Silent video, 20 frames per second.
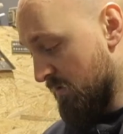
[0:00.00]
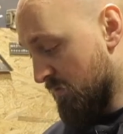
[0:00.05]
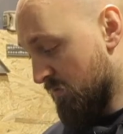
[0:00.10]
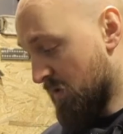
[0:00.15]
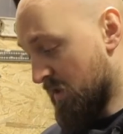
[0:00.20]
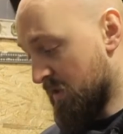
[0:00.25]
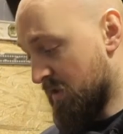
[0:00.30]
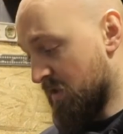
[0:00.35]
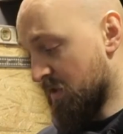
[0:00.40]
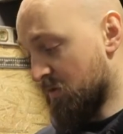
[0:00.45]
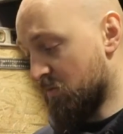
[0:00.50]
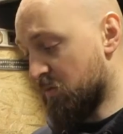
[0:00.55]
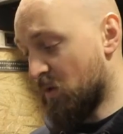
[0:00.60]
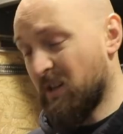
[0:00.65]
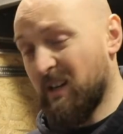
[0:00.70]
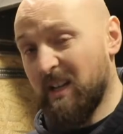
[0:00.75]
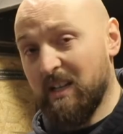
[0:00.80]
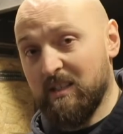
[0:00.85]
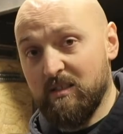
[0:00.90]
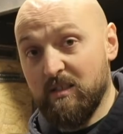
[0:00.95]
Whereas this
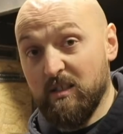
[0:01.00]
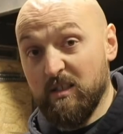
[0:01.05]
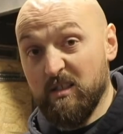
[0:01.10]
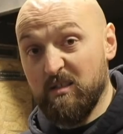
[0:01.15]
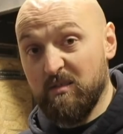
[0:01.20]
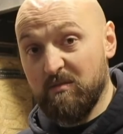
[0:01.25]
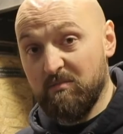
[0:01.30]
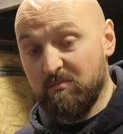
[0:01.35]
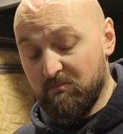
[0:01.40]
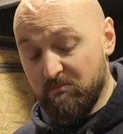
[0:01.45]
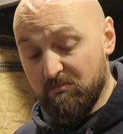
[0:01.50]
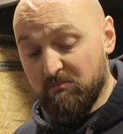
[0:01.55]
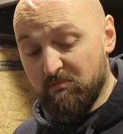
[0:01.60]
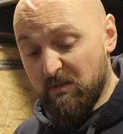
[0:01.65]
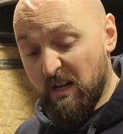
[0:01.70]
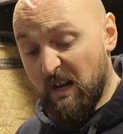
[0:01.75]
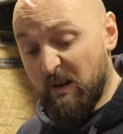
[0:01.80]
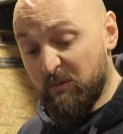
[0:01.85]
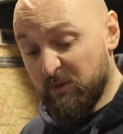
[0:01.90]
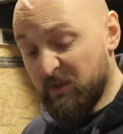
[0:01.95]
one lasted,
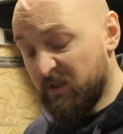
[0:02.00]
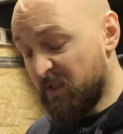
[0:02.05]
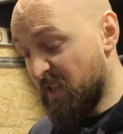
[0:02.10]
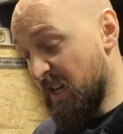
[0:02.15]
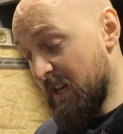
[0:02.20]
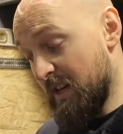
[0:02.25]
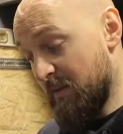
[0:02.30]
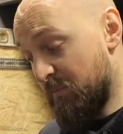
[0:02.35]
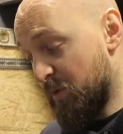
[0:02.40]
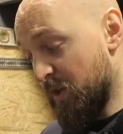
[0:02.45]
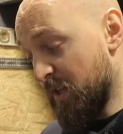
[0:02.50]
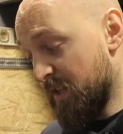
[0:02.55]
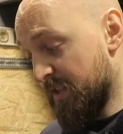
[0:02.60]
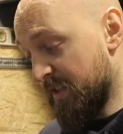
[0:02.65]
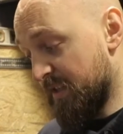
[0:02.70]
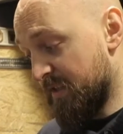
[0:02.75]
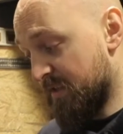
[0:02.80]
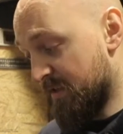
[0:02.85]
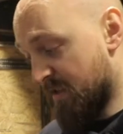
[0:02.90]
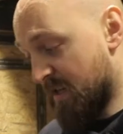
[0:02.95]
I would say, a pretty
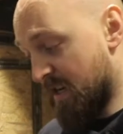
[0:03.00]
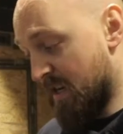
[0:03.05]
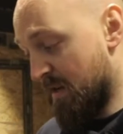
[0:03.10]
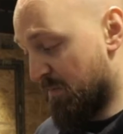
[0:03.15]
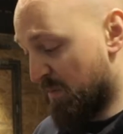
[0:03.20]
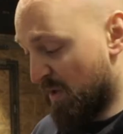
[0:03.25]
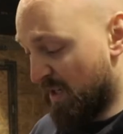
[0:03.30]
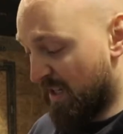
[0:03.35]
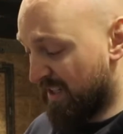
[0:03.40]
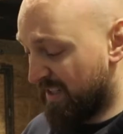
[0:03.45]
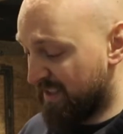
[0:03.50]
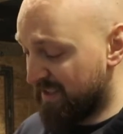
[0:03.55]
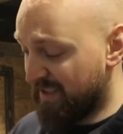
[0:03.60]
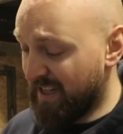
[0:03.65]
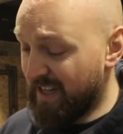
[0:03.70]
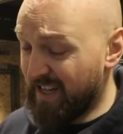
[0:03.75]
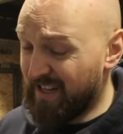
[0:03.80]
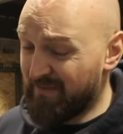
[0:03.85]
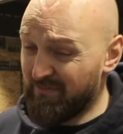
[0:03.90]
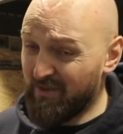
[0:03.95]
decent time, but like I
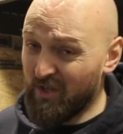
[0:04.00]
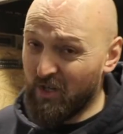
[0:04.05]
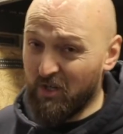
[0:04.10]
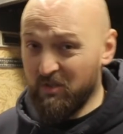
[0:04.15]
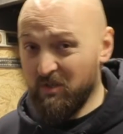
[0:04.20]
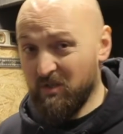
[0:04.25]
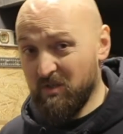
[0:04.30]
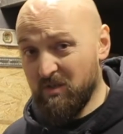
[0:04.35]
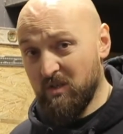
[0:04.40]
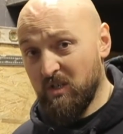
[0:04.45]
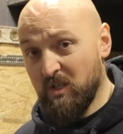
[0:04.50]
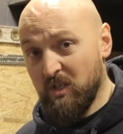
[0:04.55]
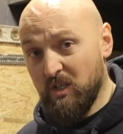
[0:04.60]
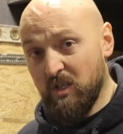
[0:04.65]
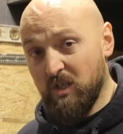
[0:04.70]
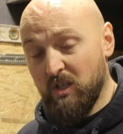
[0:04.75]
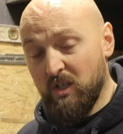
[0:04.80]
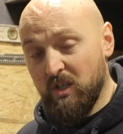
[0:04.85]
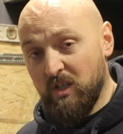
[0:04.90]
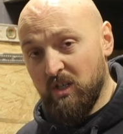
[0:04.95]
say, I'm not
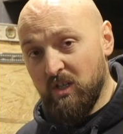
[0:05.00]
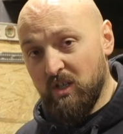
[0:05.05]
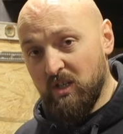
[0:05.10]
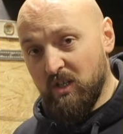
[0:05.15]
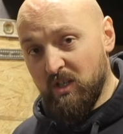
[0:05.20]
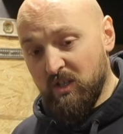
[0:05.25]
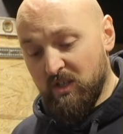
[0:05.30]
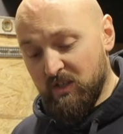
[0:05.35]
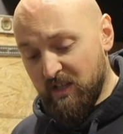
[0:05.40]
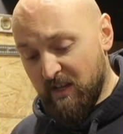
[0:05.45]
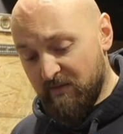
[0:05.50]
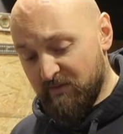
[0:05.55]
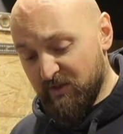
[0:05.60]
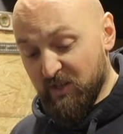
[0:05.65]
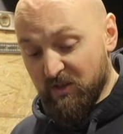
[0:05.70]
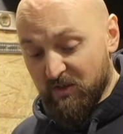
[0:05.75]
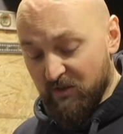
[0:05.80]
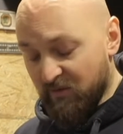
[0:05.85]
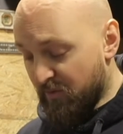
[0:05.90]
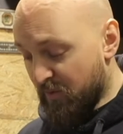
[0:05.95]
savvy
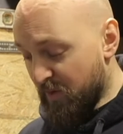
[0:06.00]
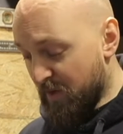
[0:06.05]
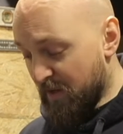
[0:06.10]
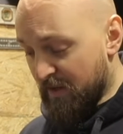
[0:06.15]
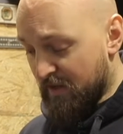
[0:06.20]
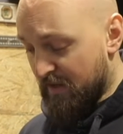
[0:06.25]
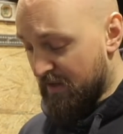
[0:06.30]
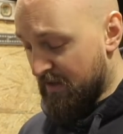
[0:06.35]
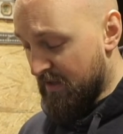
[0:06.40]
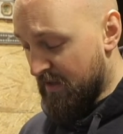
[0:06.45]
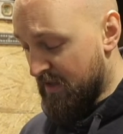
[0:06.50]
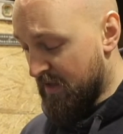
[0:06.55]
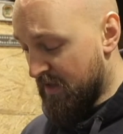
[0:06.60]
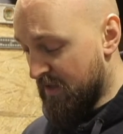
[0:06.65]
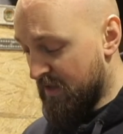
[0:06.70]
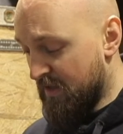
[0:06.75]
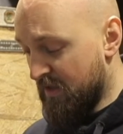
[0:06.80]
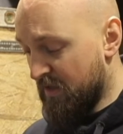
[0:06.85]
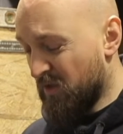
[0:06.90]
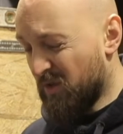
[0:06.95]
enough with
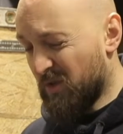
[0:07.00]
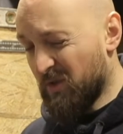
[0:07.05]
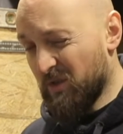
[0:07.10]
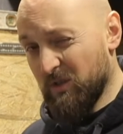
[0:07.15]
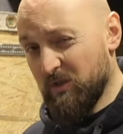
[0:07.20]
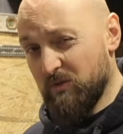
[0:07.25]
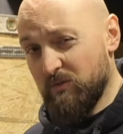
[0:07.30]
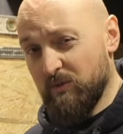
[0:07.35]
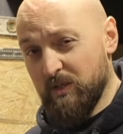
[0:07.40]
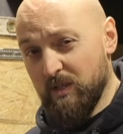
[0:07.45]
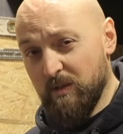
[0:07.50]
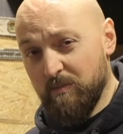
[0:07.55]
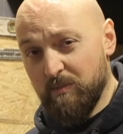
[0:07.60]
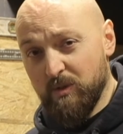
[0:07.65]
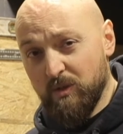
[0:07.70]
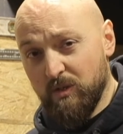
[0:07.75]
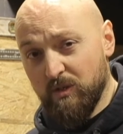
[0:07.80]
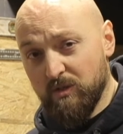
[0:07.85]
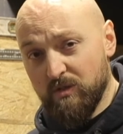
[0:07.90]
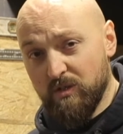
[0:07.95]
cordless Recip
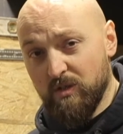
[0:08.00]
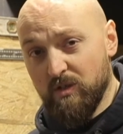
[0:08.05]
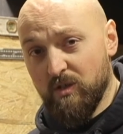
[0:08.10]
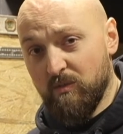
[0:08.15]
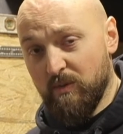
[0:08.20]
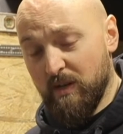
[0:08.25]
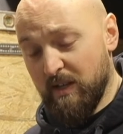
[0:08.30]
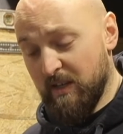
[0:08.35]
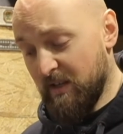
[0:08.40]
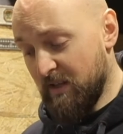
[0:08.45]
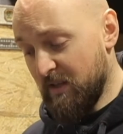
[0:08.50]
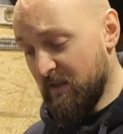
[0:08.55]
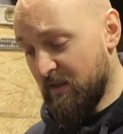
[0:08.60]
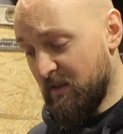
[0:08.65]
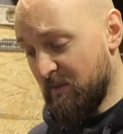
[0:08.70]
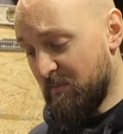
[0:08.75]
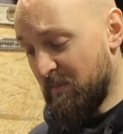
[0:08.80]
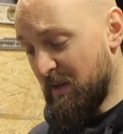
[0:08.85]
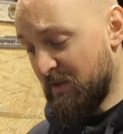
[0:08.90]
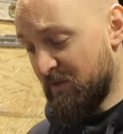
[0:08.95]
saws to know whether
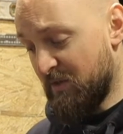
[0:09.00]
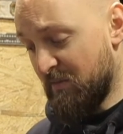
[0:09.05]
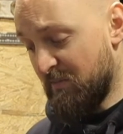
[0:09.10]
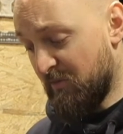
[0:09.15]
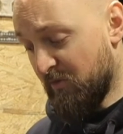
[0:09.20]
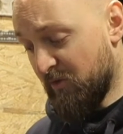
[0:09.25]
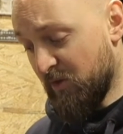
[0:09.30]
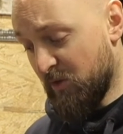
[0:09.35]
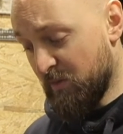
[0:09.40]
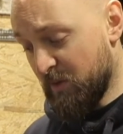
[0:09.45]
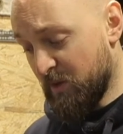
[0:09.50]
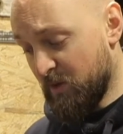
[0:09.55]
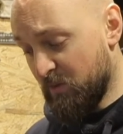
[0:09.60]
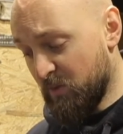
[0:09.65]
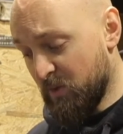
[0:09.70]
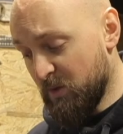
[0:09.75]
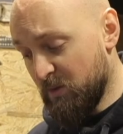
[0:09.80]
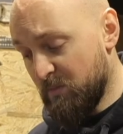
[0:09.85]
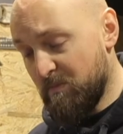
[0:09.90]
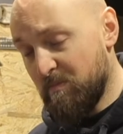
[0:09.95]
the battery performance
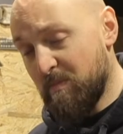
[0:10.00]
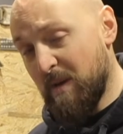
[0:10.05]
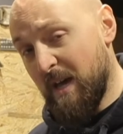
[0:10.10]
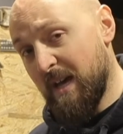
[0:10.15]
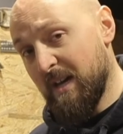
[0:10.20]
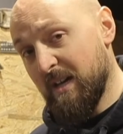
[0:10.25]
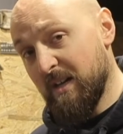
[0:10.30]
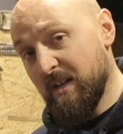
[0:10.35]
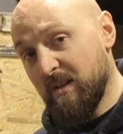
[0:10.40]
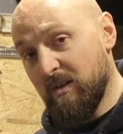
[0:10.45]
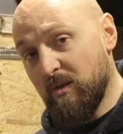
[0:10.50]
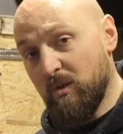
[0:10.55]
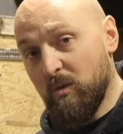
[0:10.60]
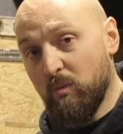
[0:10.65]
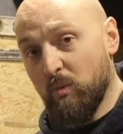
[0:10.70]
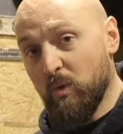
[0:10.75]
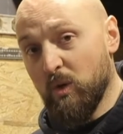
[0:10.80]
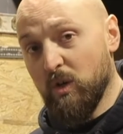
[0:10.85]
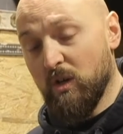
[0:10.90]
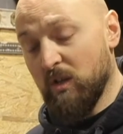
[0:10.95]
was better or
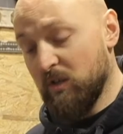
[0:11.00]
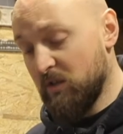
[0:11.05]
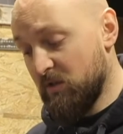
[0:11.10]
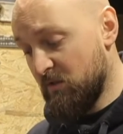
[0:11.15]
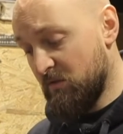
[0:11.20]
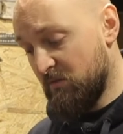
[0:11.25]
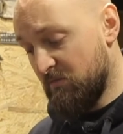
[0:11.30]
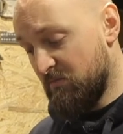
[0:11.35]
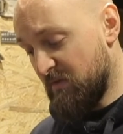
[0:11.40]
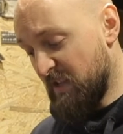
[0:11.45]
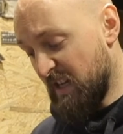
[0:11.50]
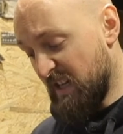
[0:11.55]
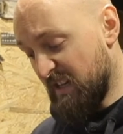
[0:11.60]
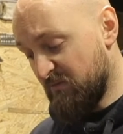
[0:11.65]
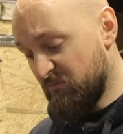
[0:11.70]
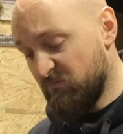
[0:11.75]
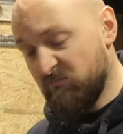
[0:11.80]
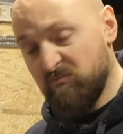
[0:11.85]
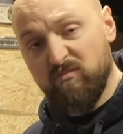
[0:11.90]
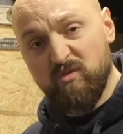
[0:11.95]
worse
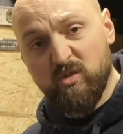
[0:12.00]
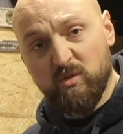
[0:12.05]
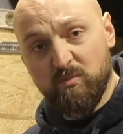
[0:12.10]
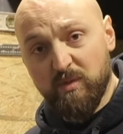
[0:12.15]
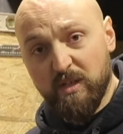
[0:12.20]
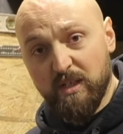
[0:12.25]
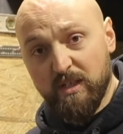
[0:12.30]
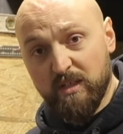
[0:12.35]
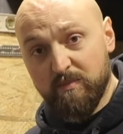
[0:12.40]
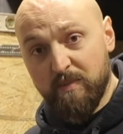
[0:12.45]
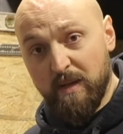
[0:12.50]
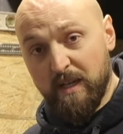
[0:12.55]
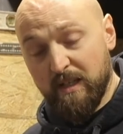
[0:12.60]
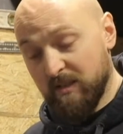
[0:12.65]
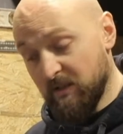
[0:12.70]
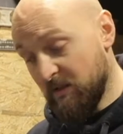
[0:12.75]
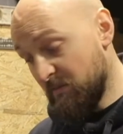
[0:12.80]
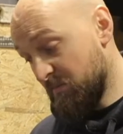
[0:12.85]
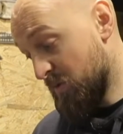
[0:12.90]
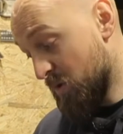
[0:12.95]
than should be
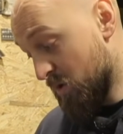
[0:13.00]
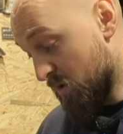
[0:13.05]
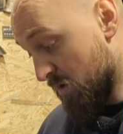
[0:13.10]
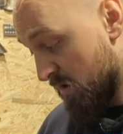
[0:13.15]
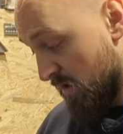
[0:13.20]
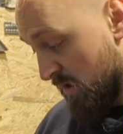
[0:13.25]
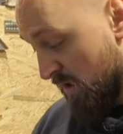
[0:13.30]
expected, but